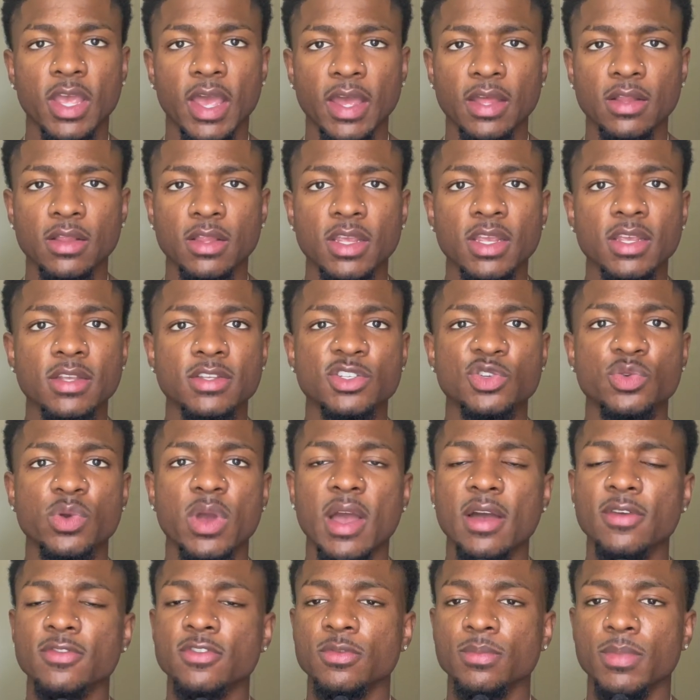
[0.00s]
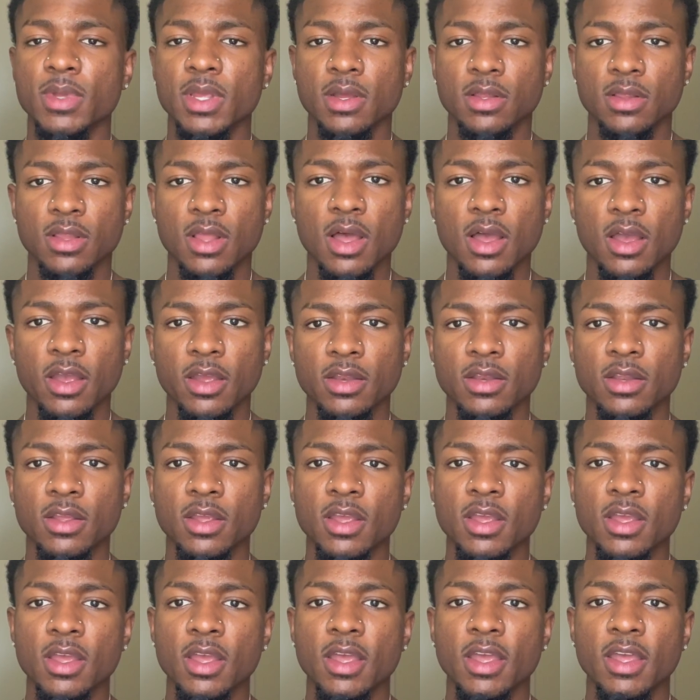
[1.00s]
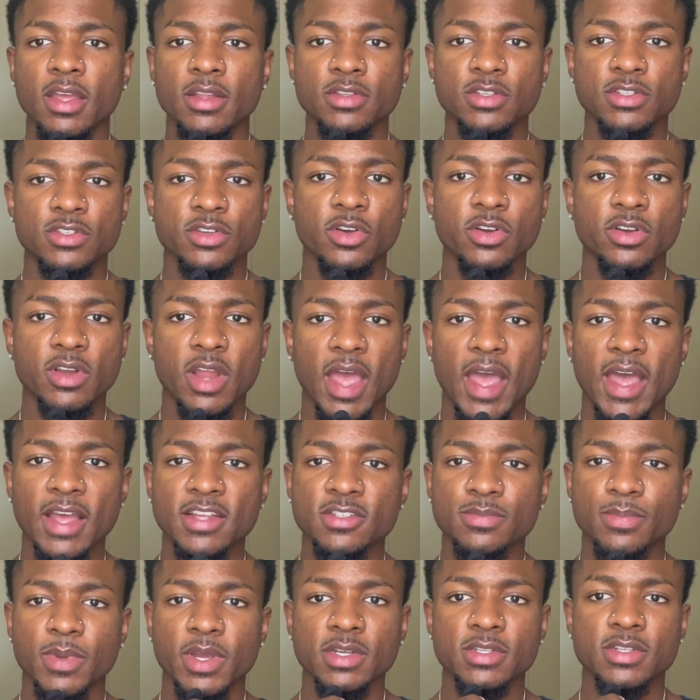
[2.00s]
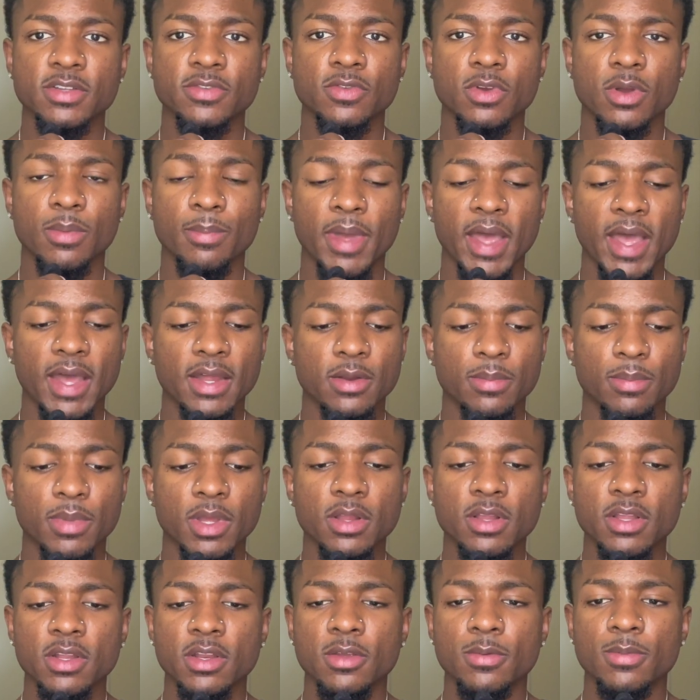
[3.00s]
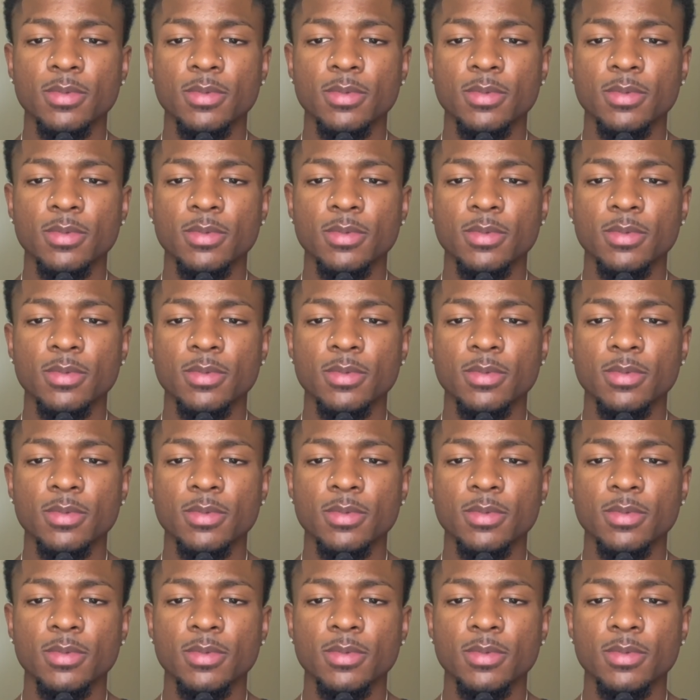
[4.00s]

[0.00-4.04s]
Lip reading: At least you have to be aligned in certain aspects of compatibility,